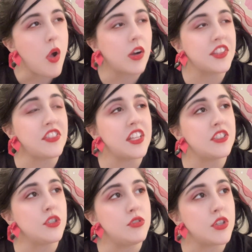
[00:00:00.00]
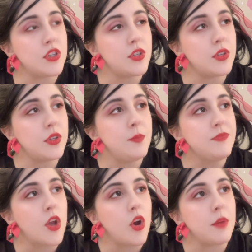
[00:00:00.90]
Or the things you do.
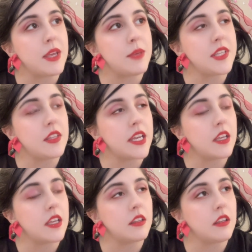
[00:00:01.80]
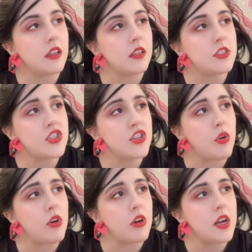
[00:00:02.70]
Or maybe, like, just your
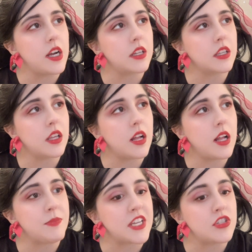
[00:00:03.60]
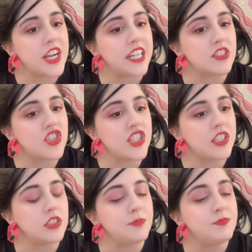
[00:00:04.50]
aura attracts children.